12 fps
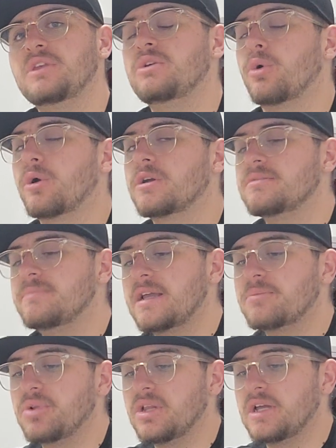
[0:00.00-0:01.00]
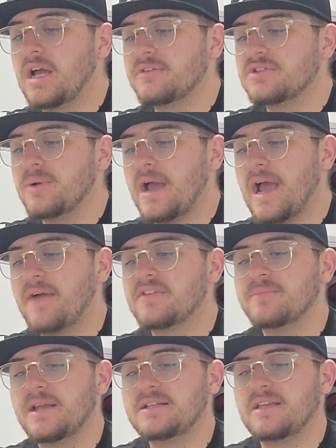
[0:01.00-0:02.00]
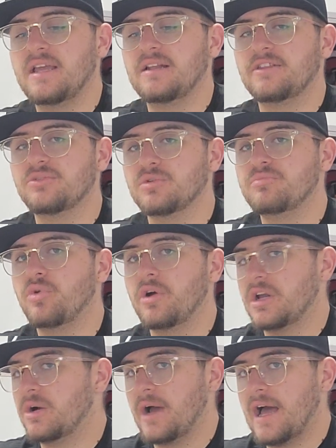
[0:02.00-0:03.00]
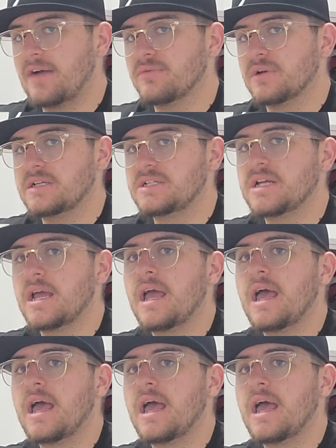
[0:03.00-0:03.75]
In order to make playoffs, you have to maintain a 3.0 average.